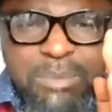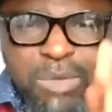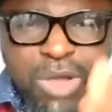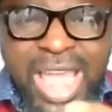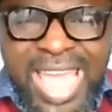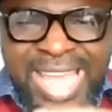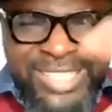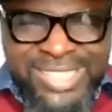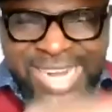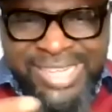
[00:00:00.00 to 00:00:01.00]
The more
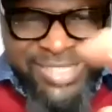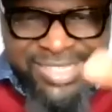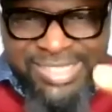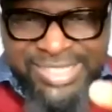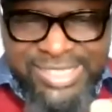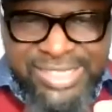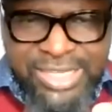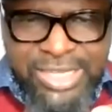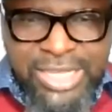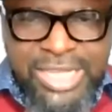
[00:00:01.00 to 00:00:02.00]
entrances,
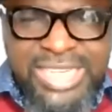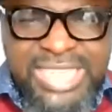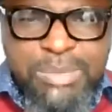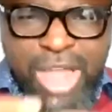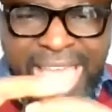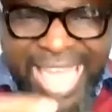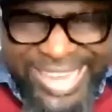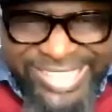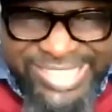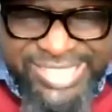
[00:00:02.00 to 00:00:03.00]
the more
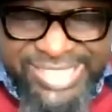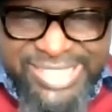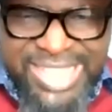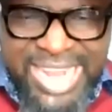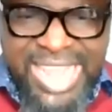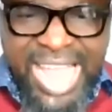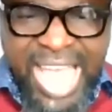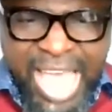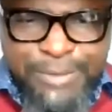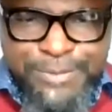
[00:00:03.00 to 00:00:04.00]
exits that they
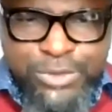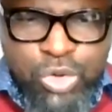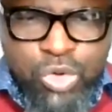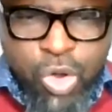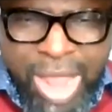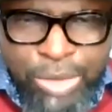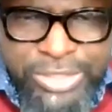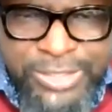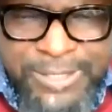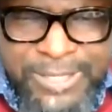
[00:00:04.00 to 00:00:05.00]
have to go
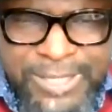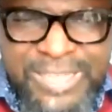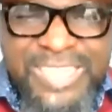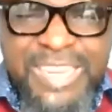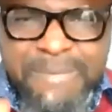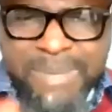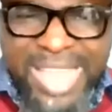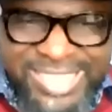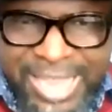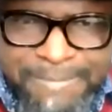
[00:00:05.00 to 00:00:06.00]
out, the
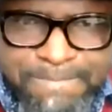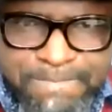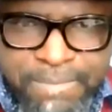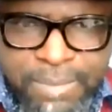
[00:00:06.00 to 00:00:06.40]
better.